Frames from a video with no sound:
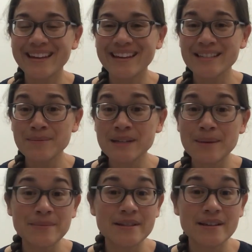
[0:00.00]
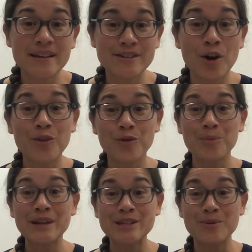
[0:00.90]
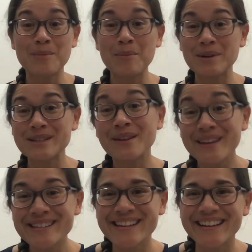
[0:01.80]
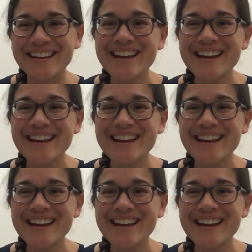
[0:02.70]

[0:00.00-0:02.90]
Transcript: Sometimes it's hard for me to remember to listen